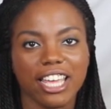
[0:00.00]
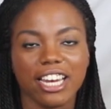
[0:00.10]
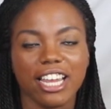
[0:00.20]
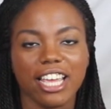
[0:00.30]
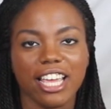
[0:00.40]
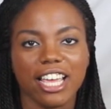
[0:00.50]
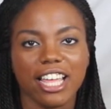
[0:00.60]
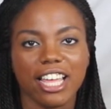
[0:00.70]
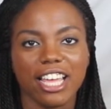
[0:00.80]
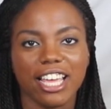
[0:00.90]
And
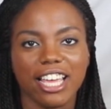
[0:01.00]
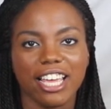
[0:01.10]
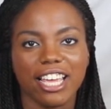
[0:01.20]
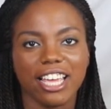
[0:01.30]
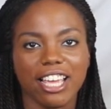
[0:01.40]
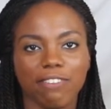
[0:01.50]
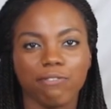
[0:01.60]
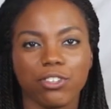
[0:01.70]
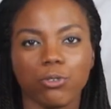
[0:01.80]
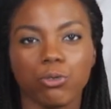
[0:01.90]

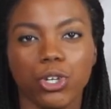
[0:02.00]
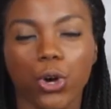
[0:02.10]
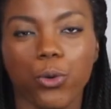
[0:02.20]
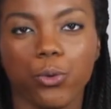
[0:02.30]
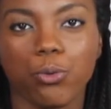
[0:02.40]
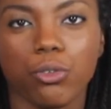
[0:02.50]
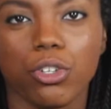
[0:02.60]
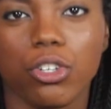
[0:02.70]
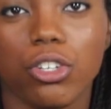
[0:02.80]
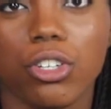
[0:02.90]
if you don't,
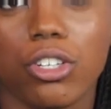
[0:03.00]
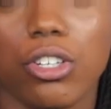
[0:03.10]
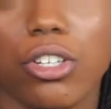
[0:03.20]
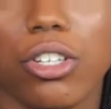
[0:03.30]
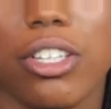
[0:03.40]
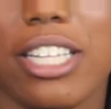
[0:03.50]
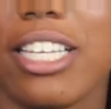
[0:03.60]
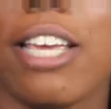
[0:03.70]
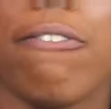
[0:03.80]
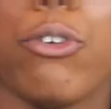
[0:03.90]
they
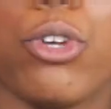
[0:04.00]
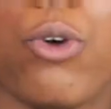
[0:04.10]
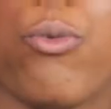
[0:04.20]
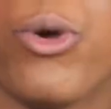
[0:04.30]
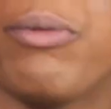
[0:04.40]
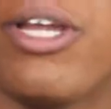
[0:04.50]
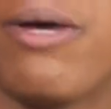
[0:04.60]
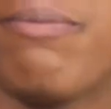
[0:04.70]
say if you don't warm